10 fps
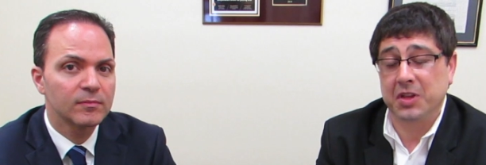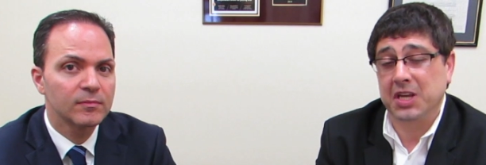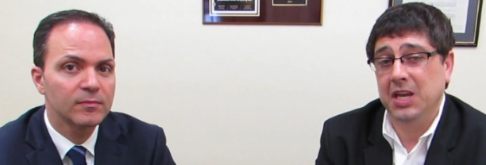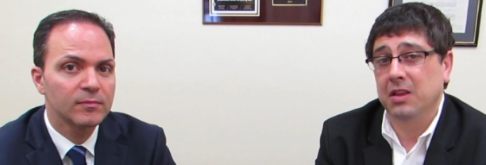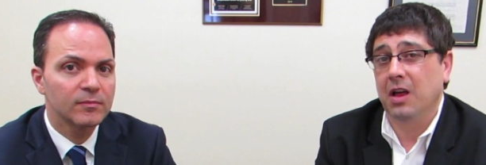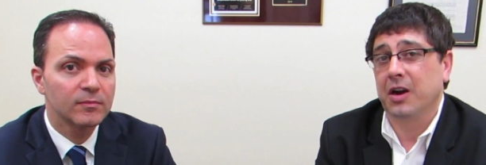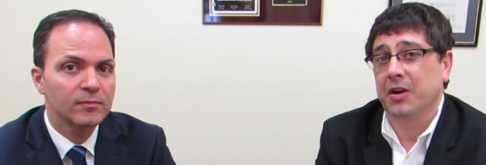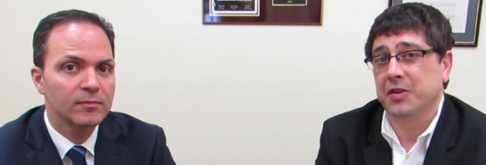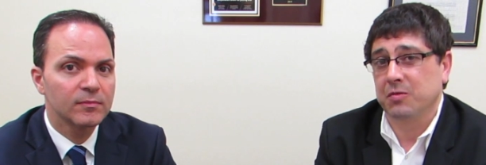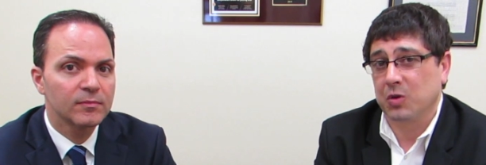Speaker 1: with a
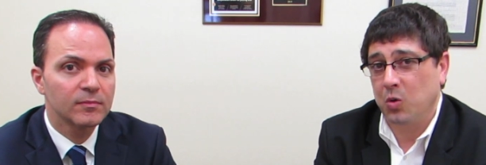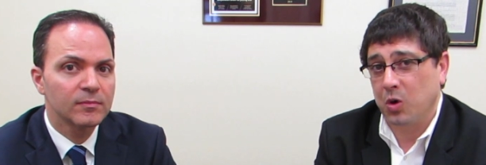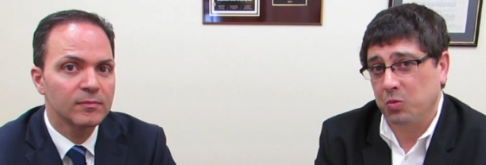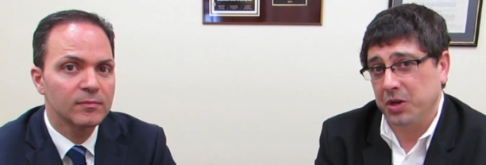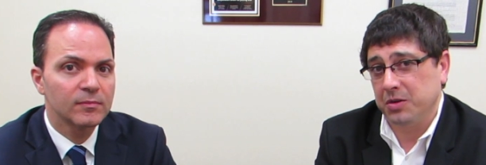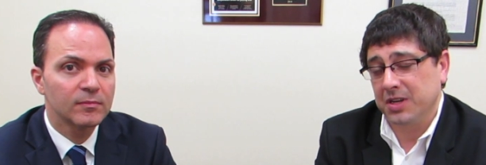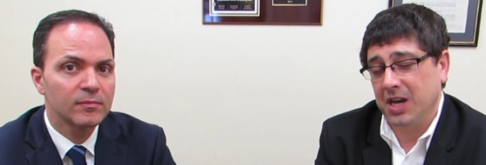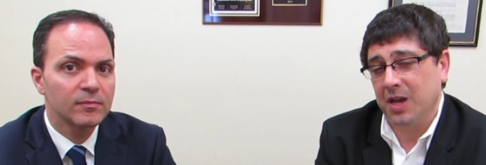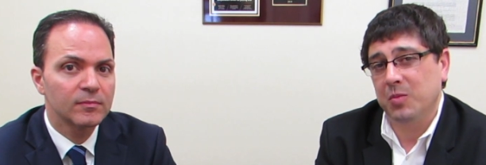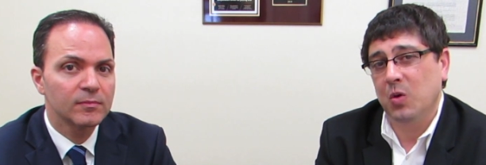keylogger to record what you
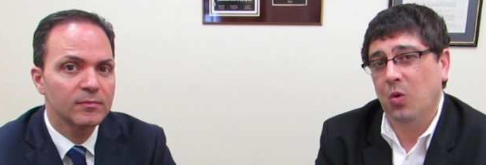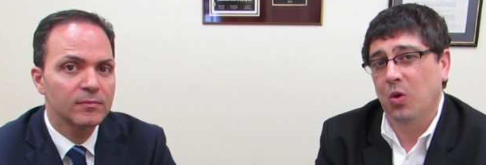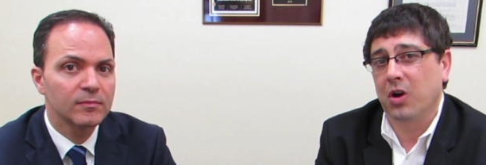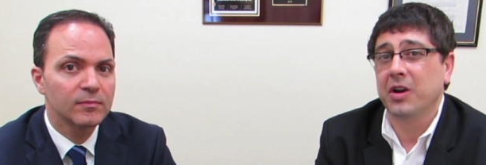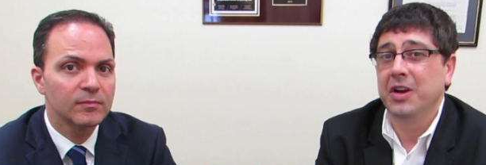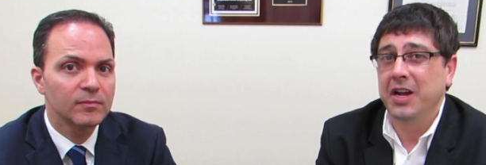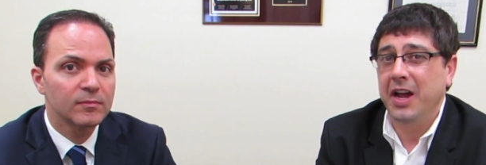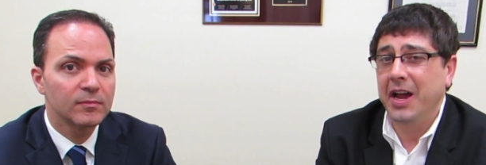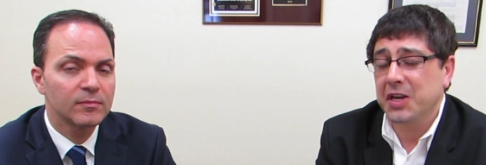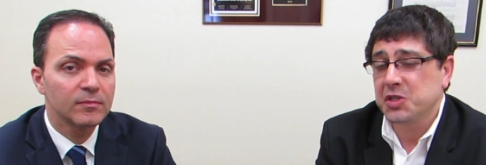type or
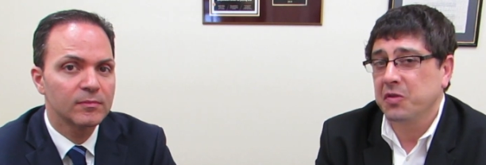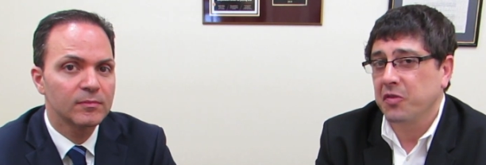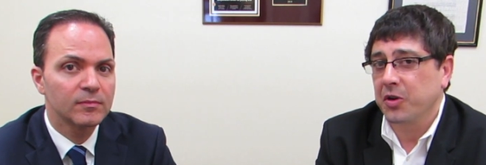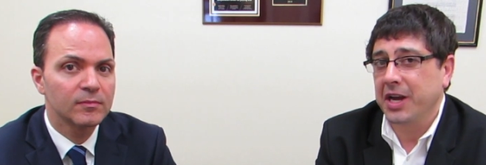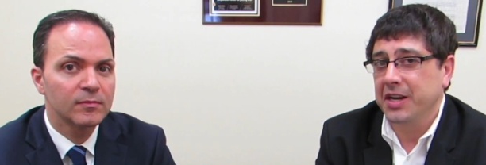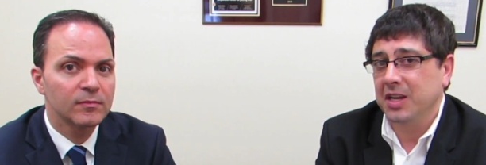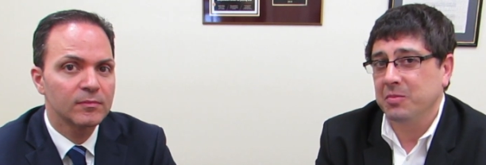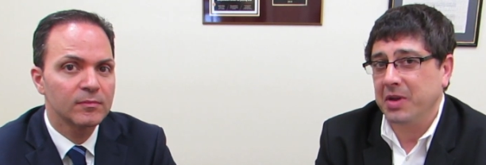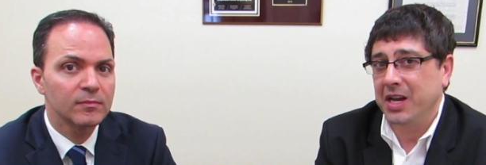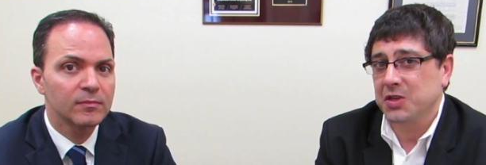ask you for an ID
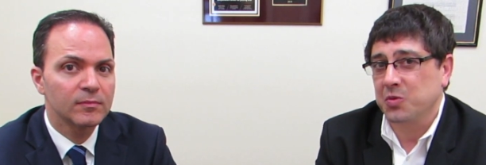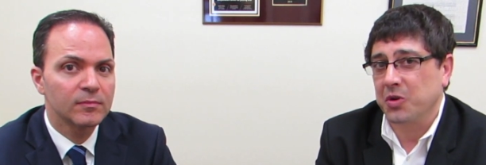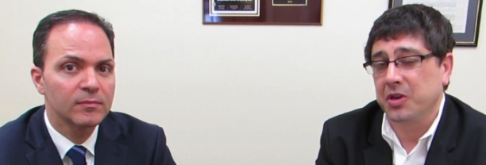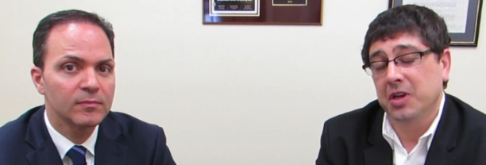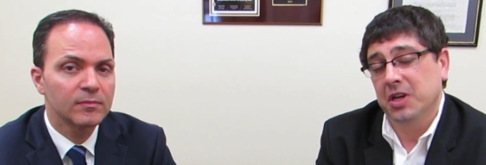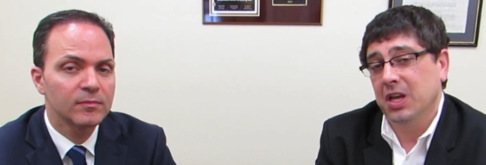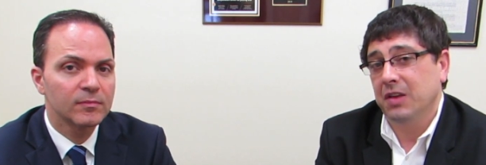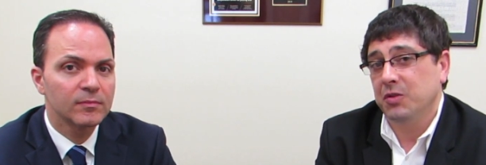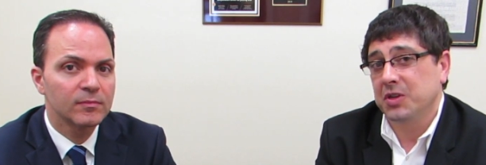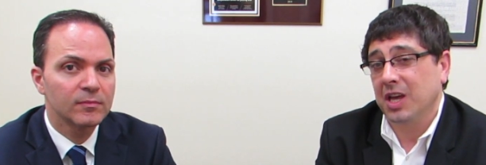and password.
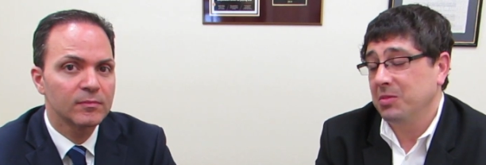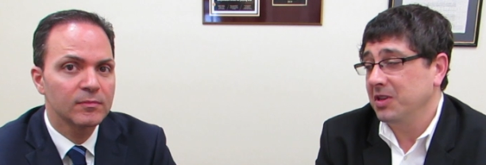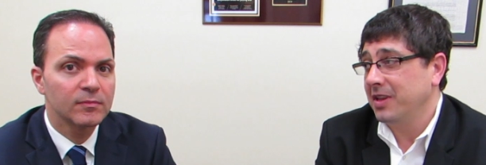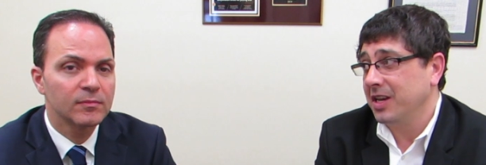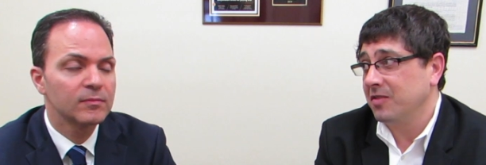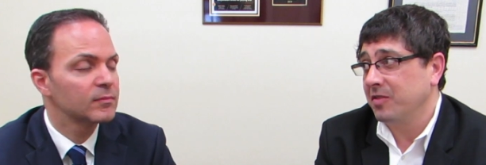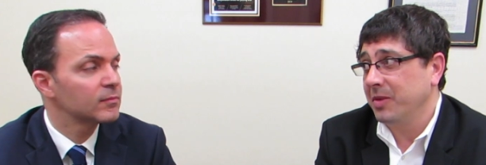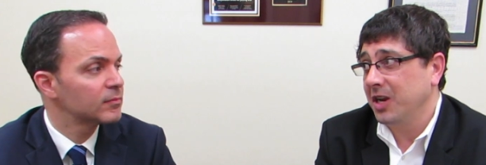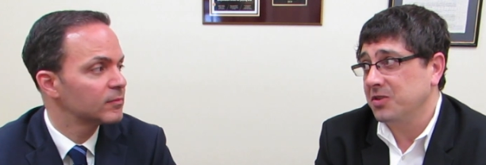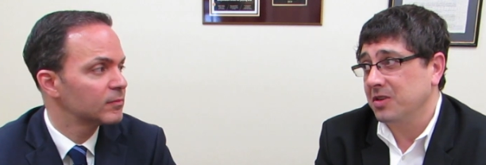If you type in that
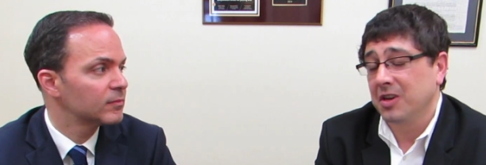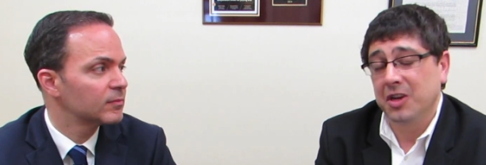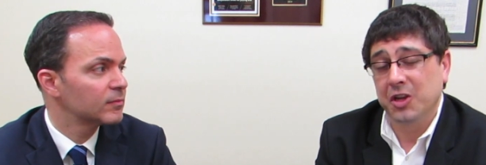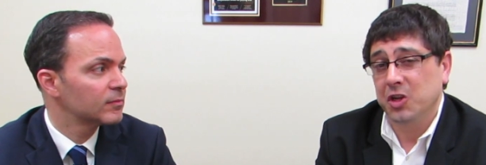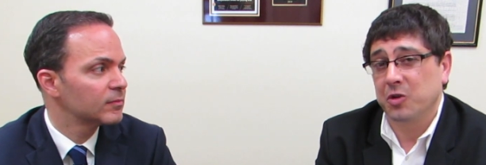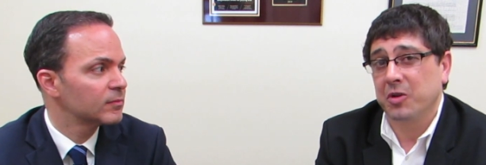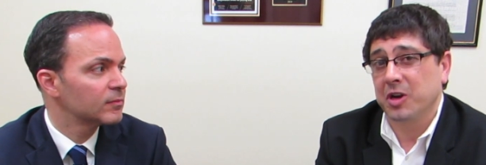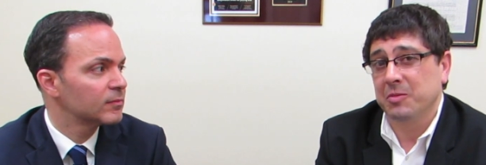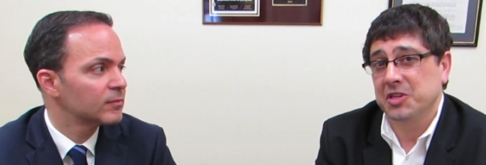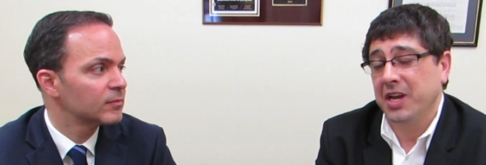information, you're
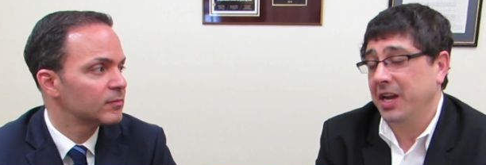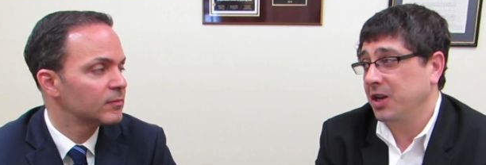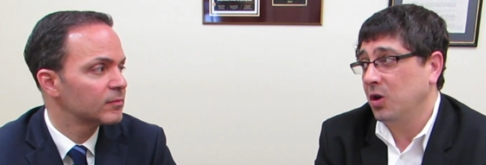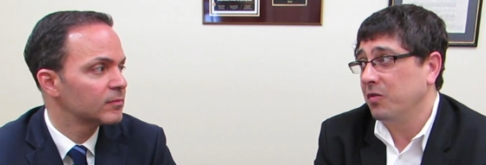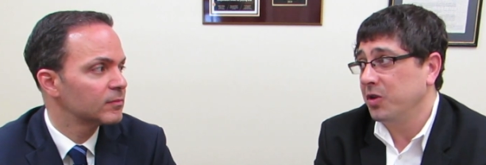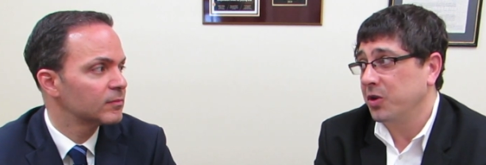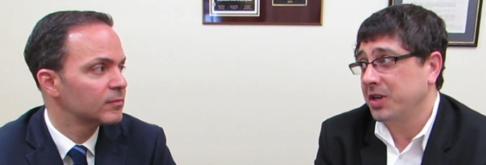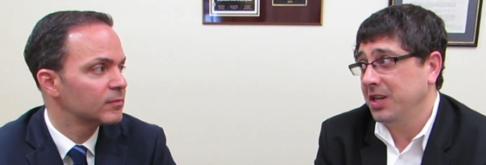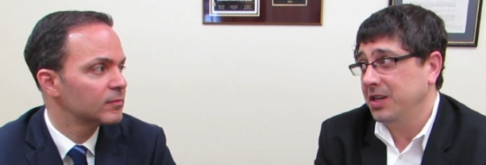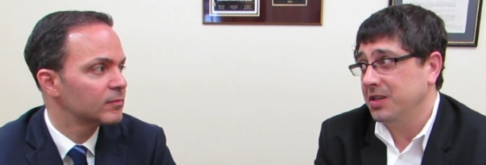pretty much handing over your
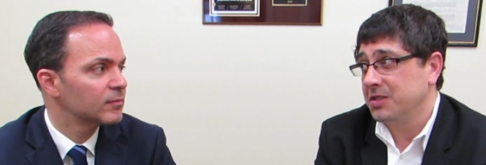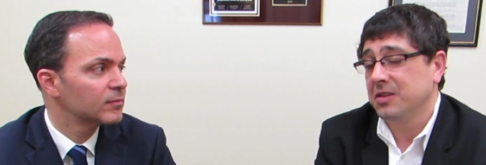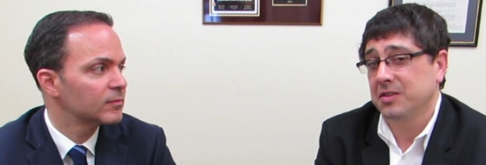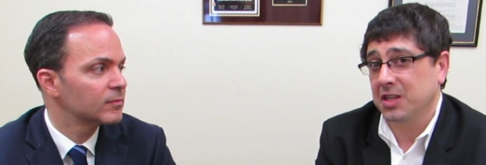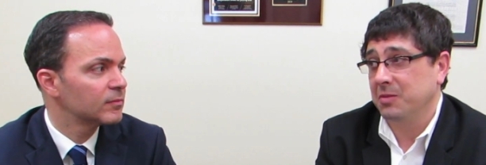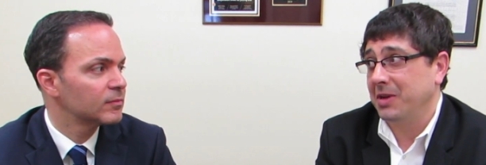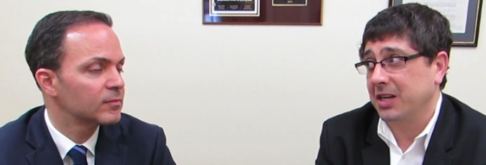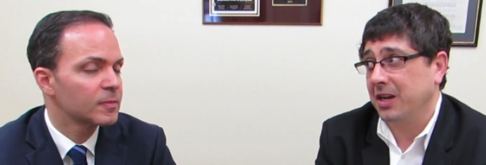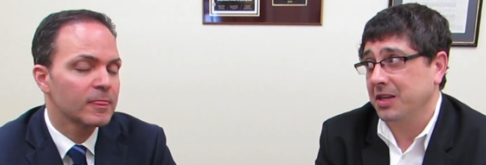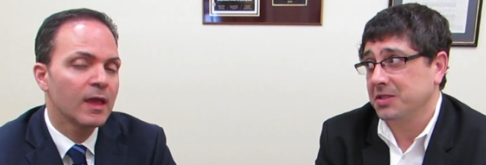keys to the
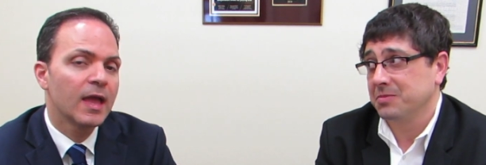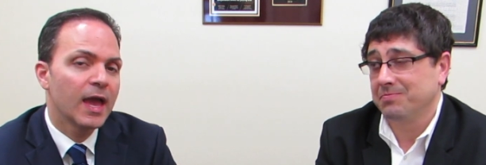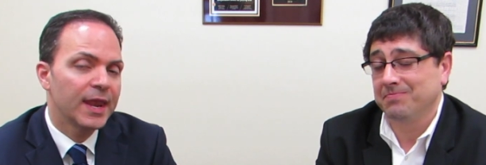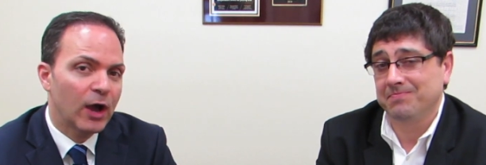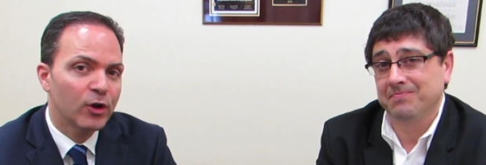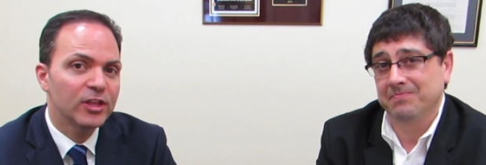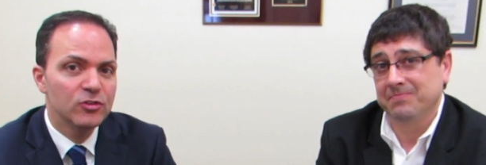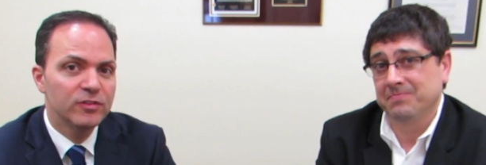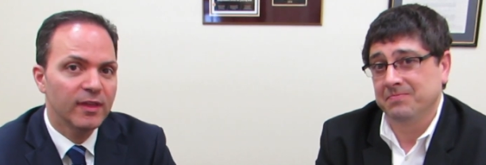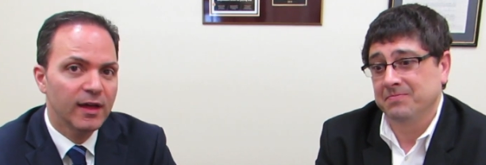bad guys.
Speaker 2: And how can
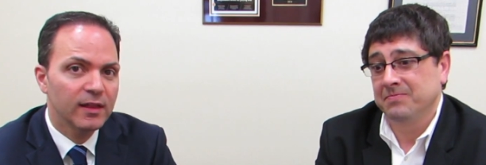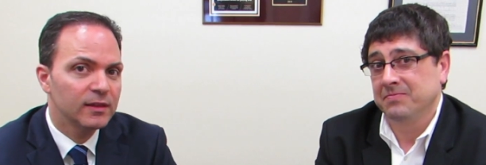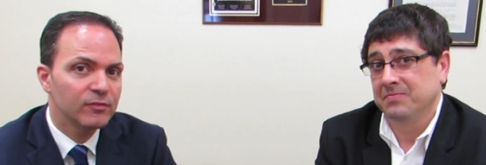you tell